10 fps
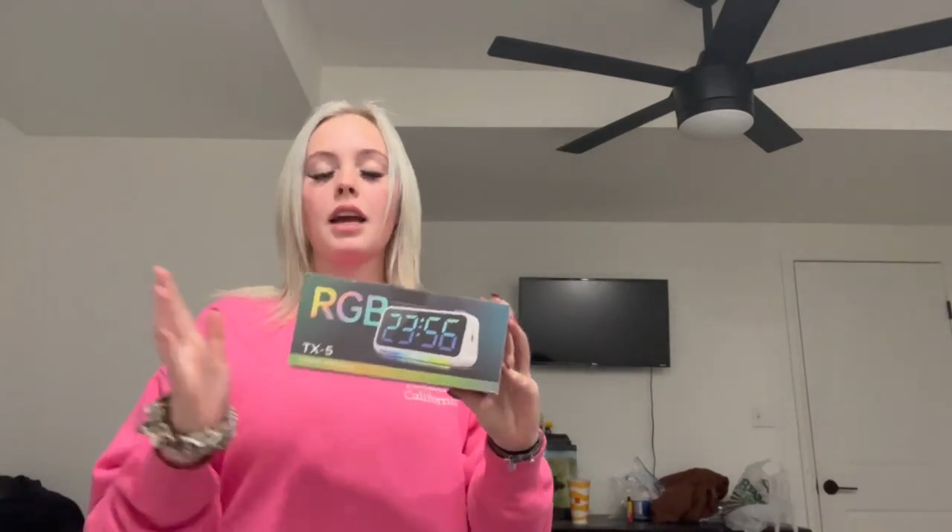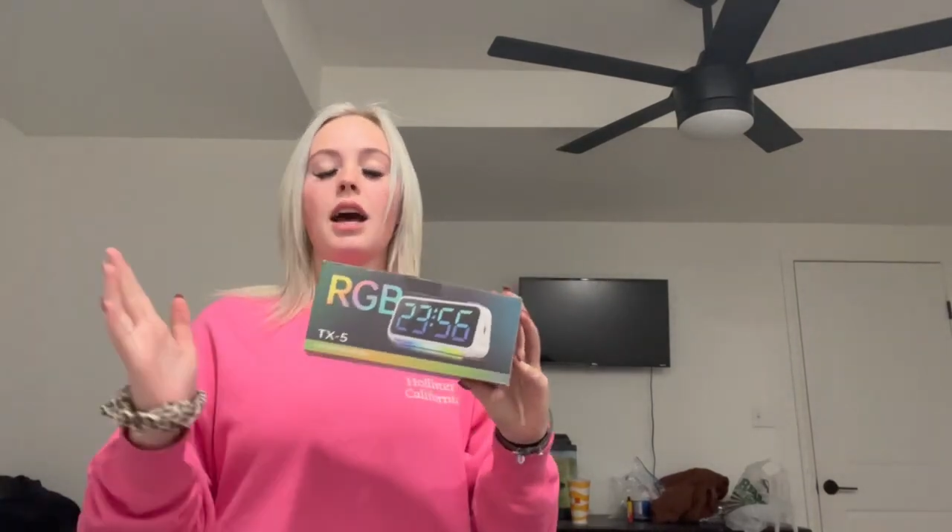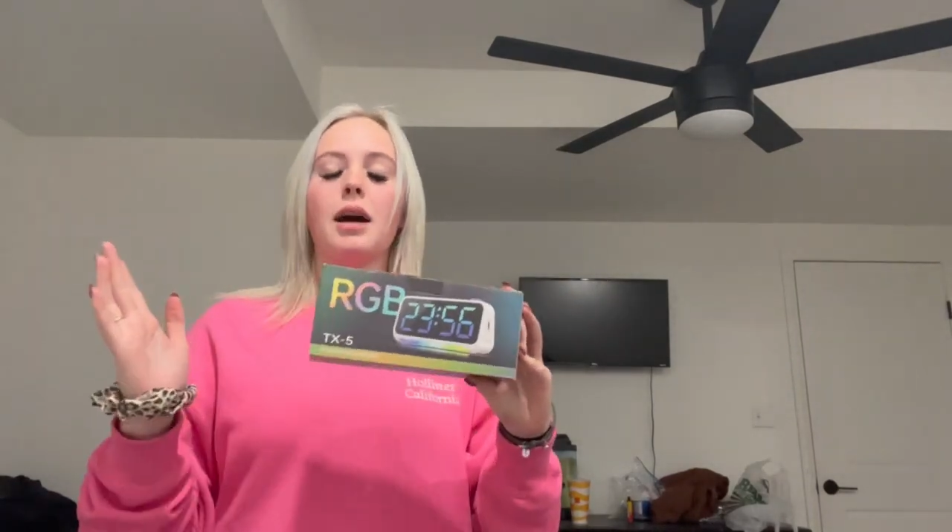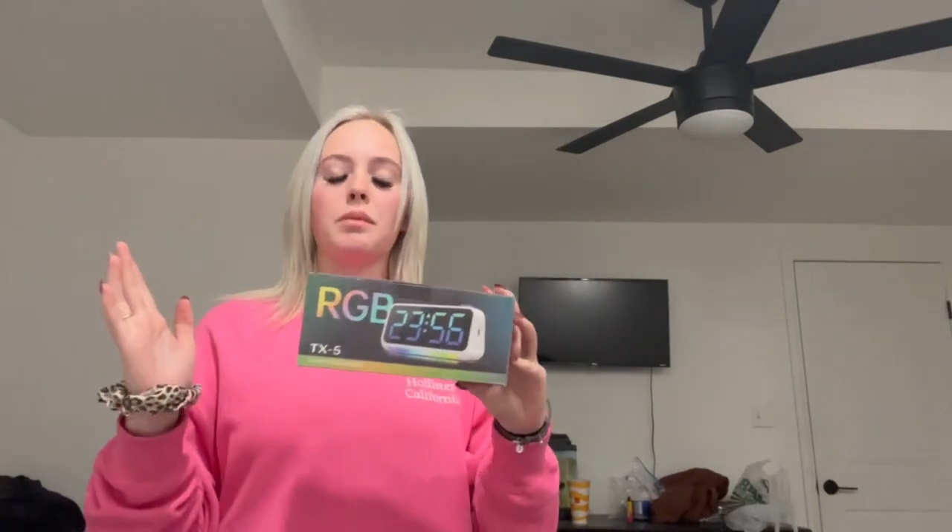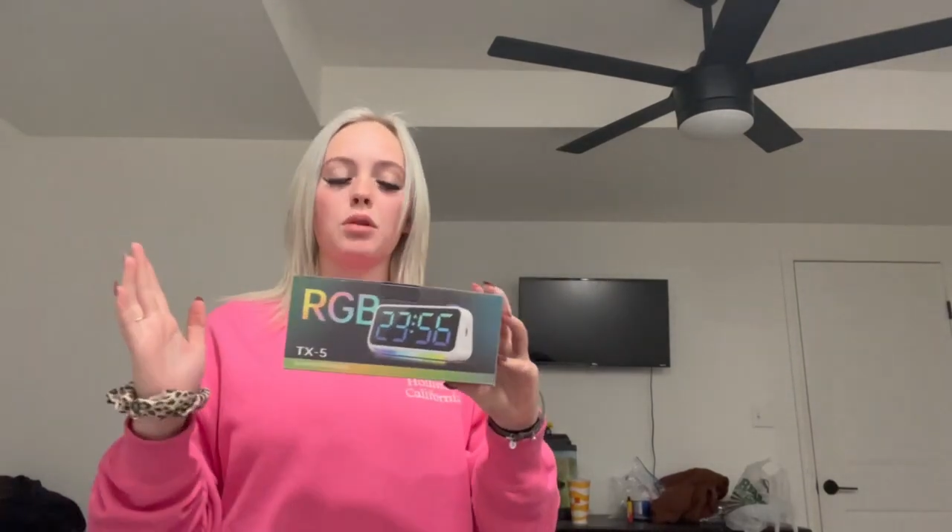
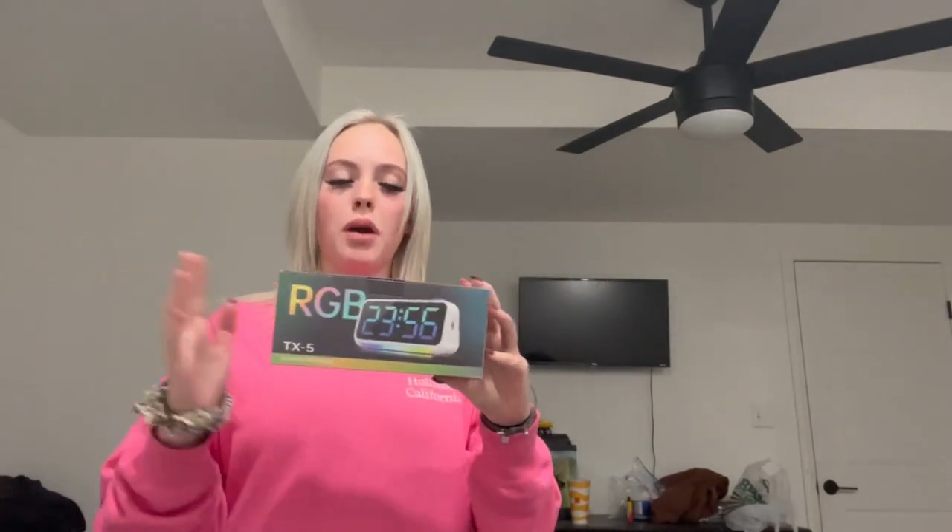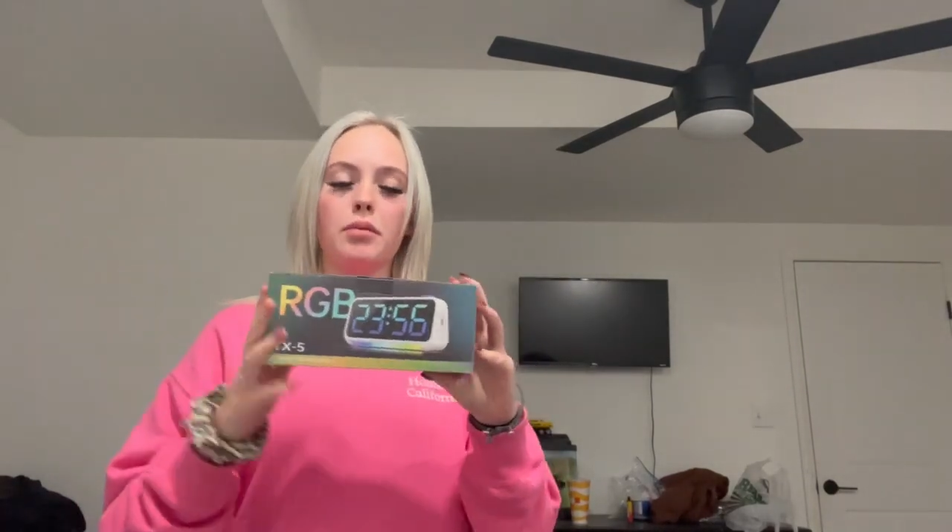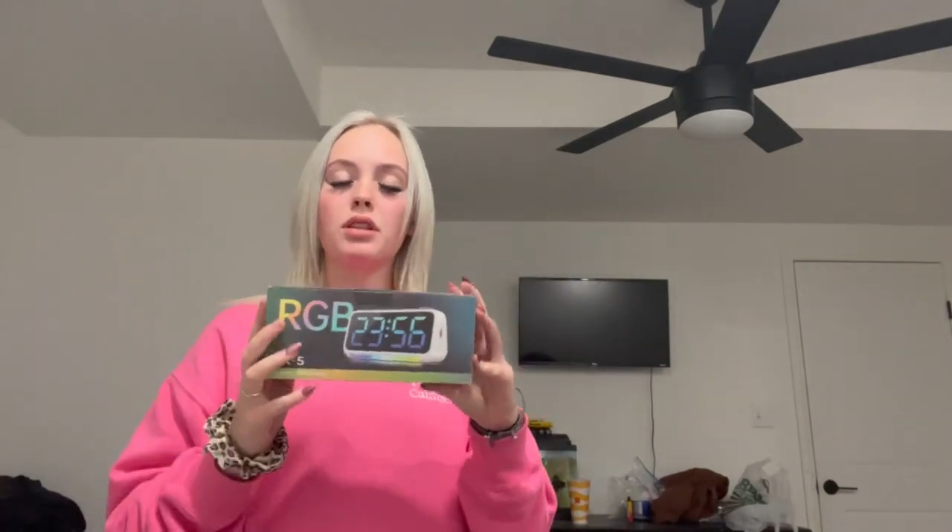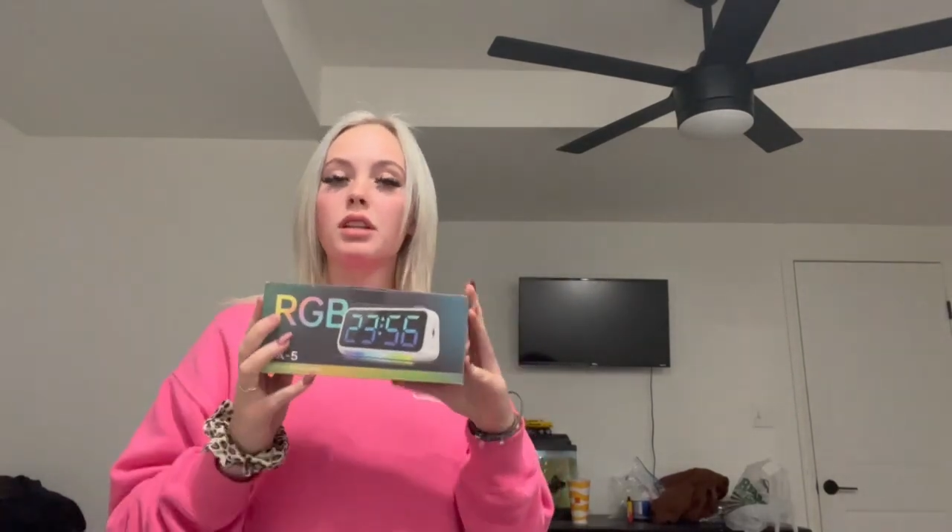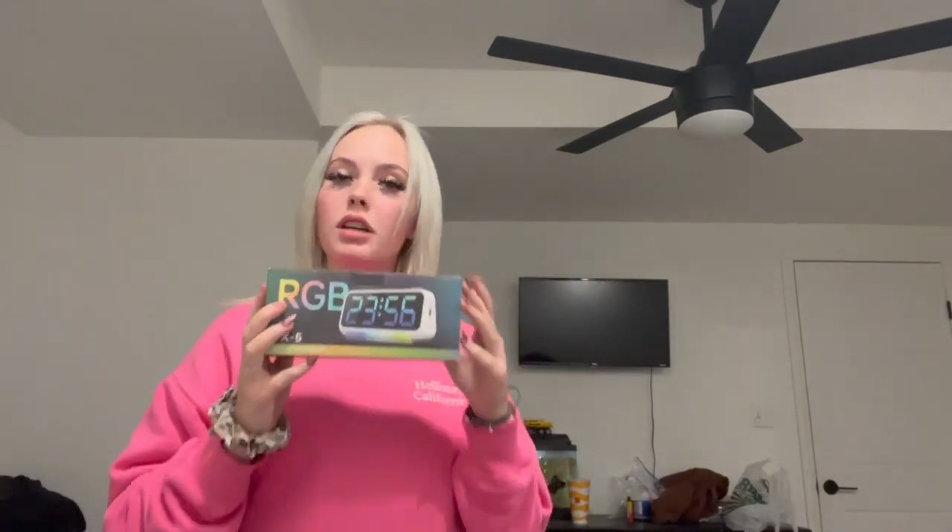Um, so I'm
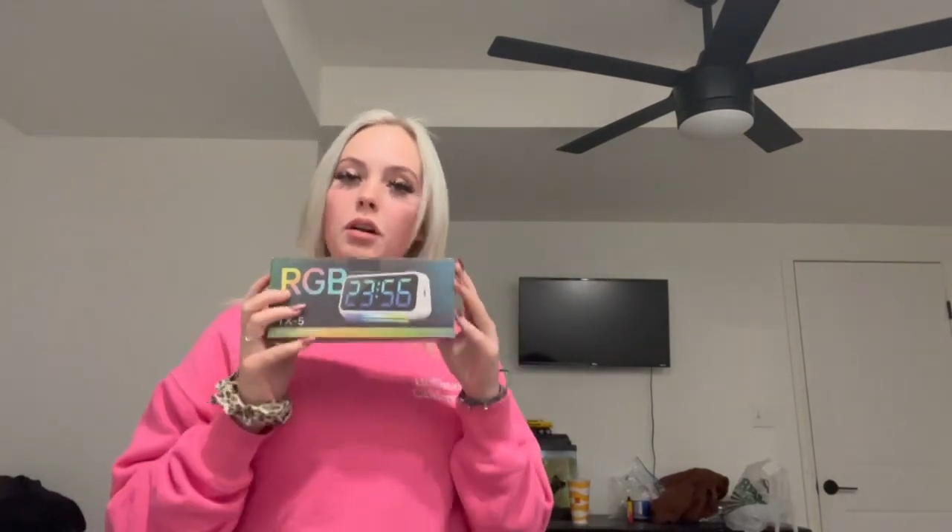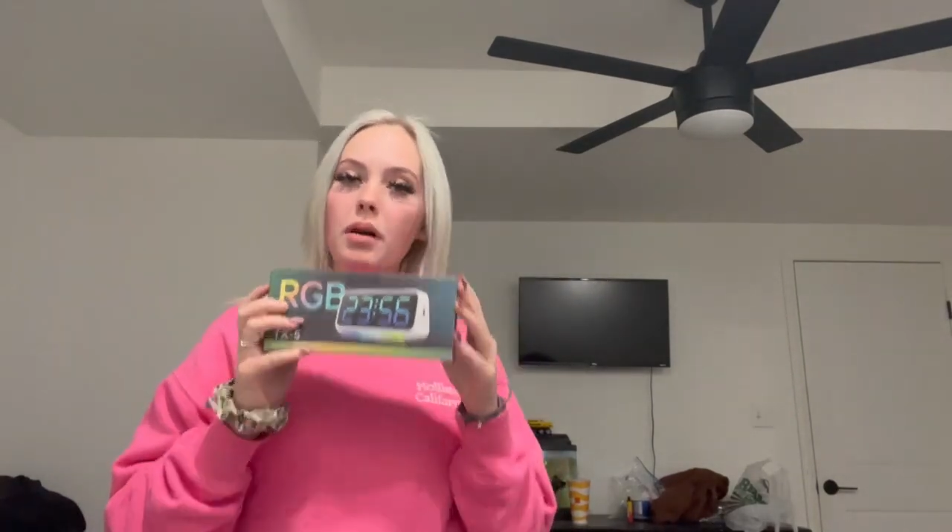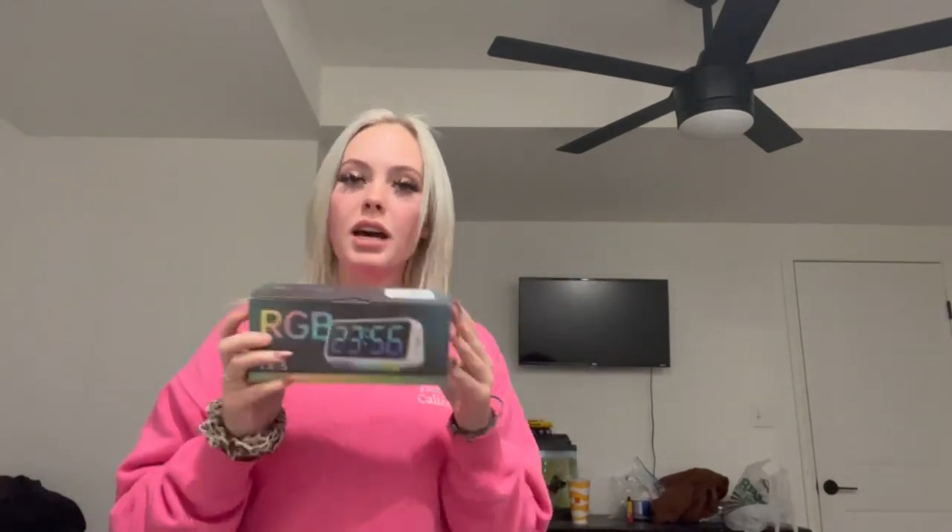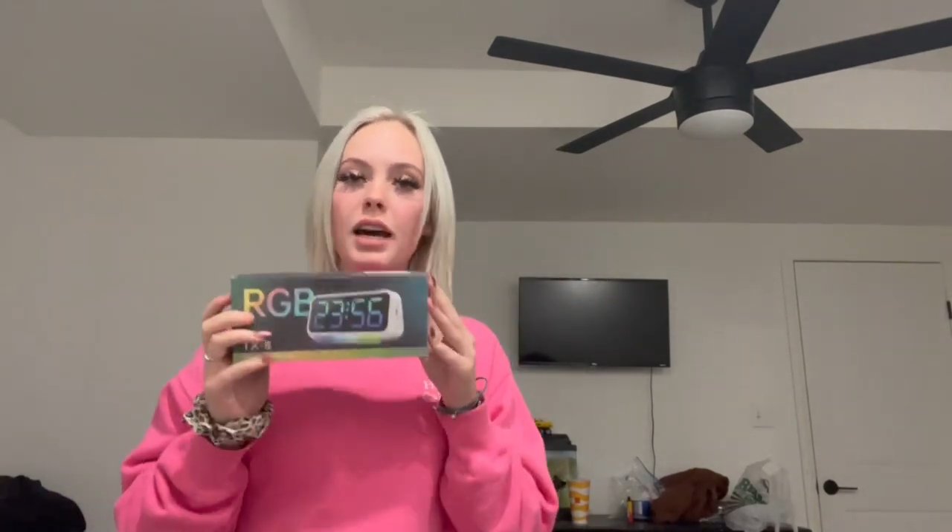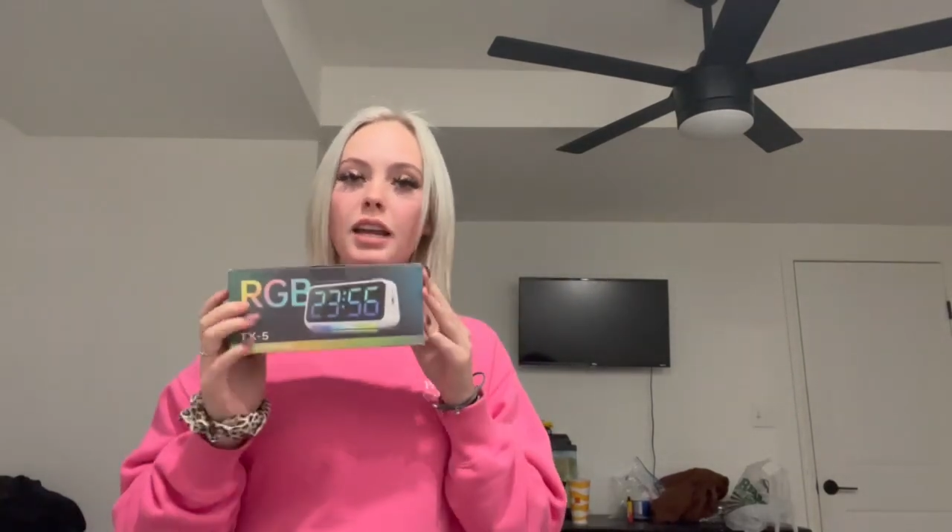just gonna go
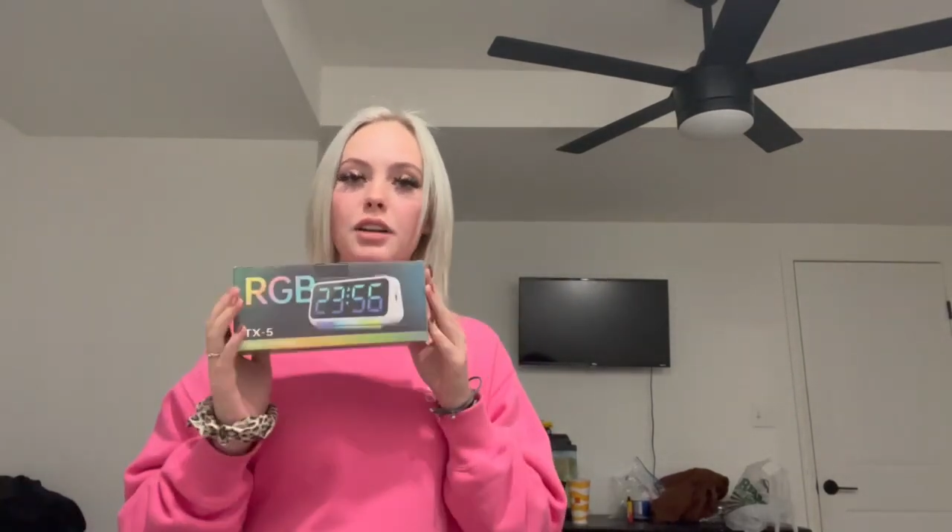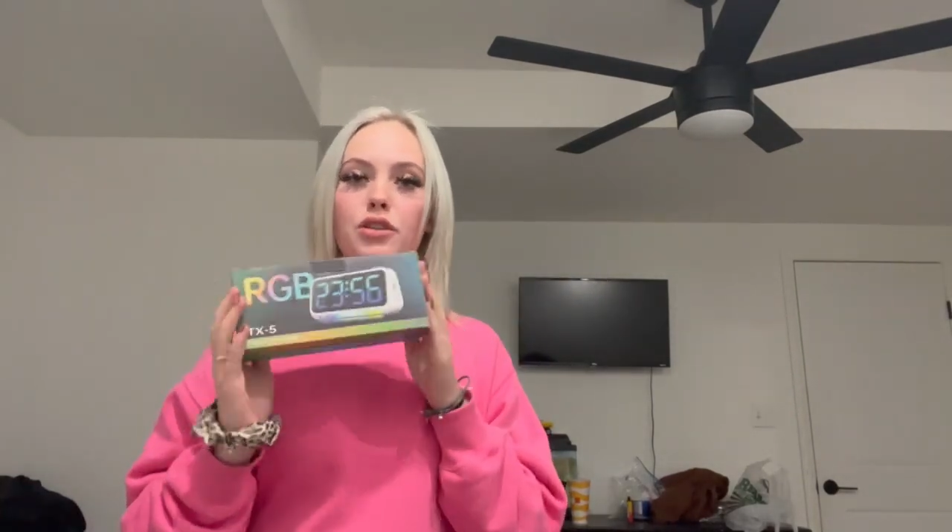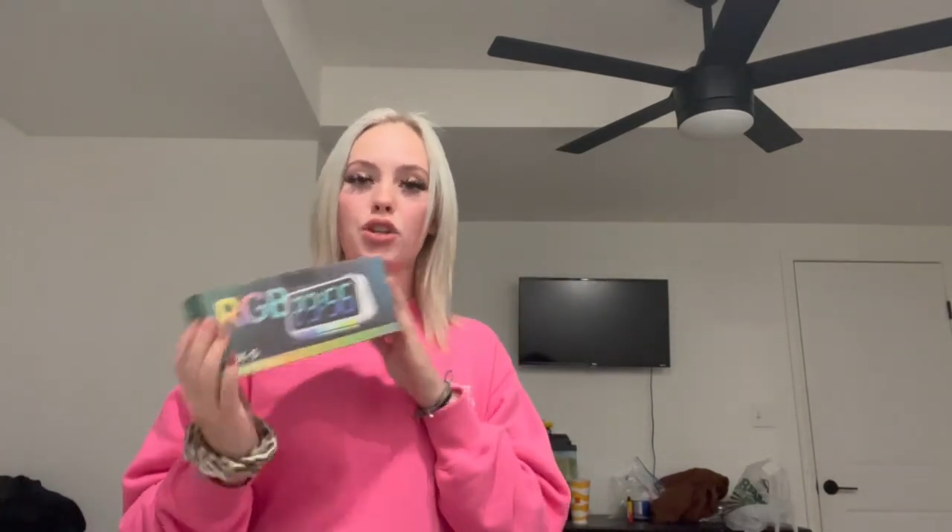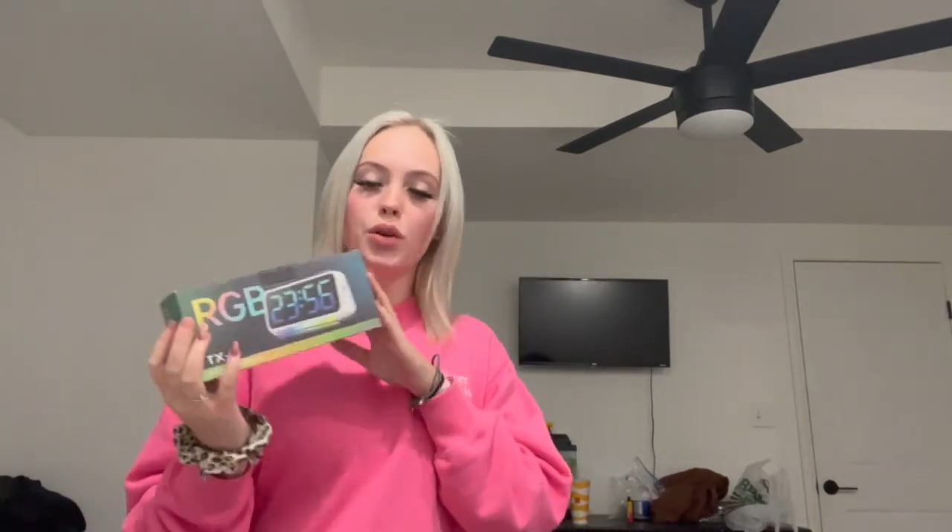ahead and show